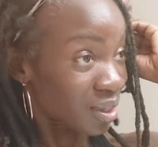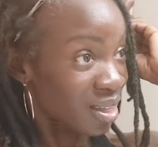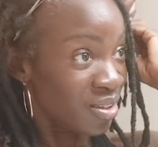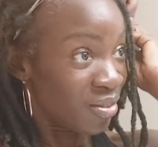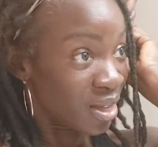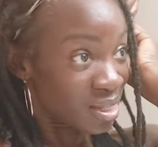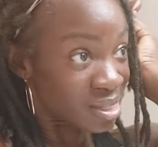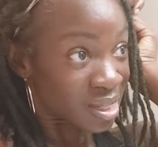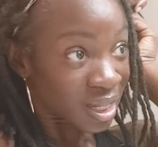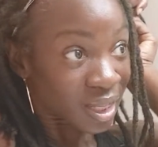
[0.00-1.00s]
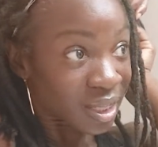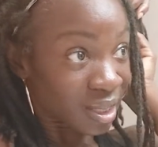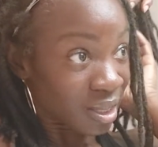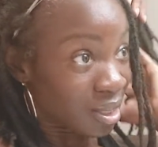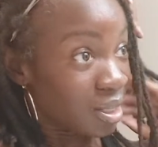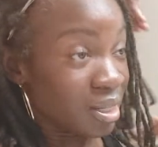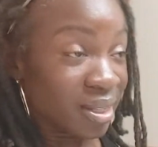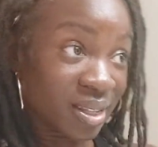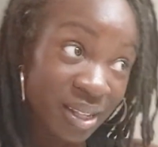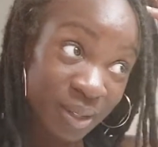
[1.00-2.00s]
in that state.
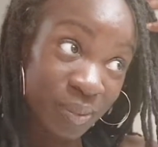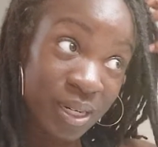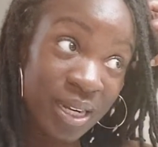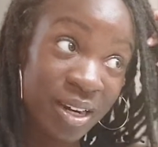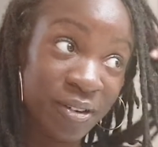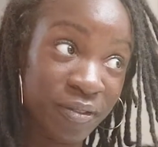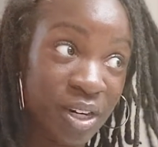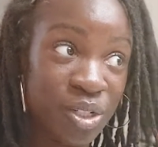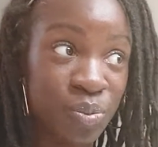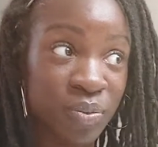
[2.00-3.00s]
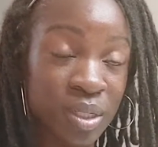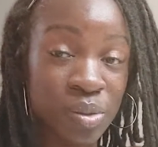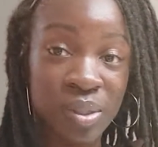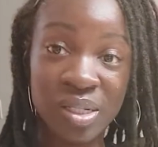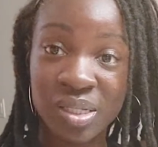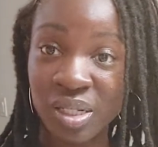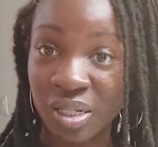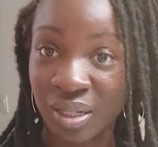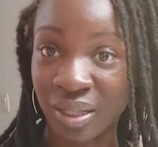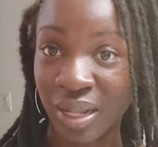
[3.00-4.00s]
Like when I got a fresh retwist,
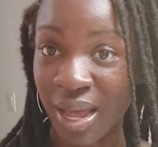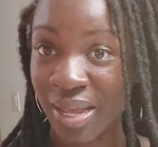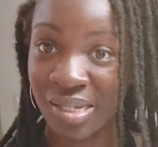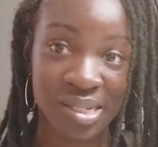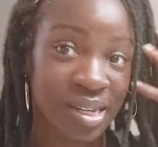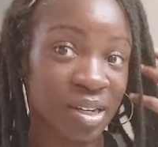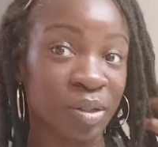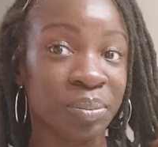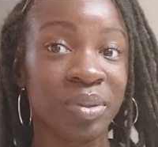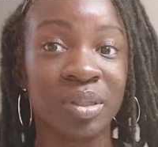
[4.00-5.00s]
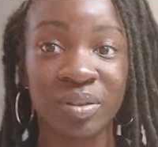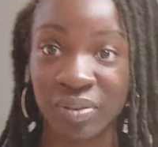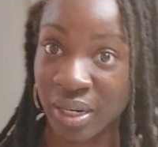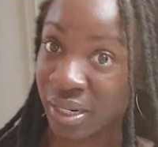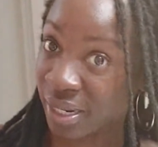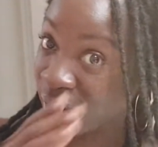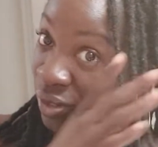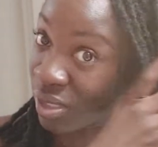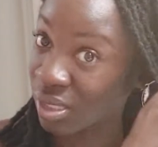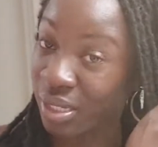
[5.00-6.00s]
it lies down, but right now
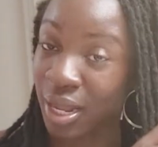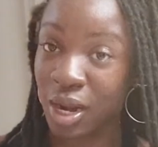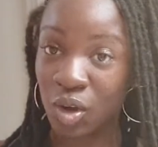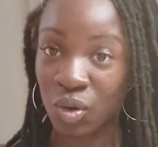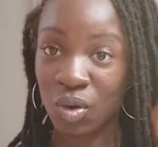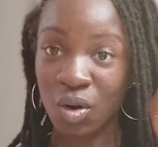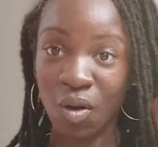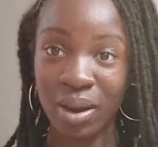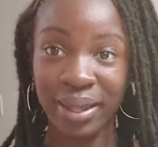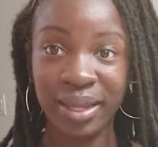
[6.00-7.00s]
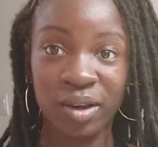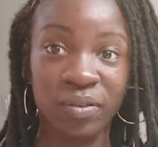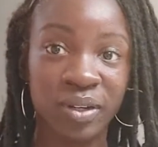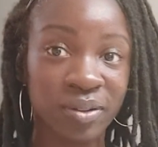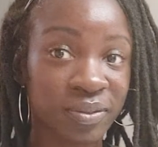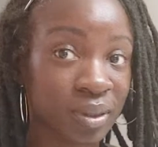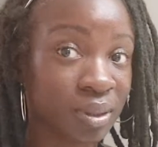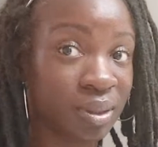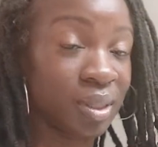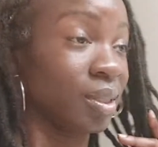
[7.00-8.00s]
it's just like alfalfa.
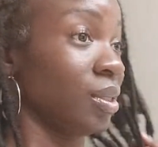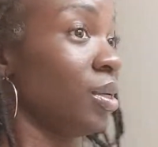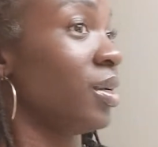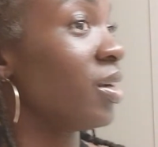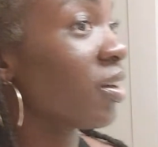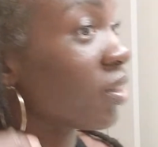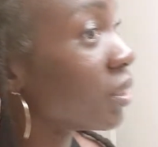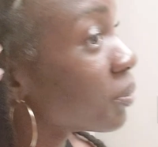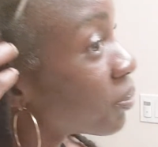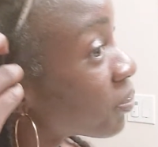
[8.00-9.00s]
All right.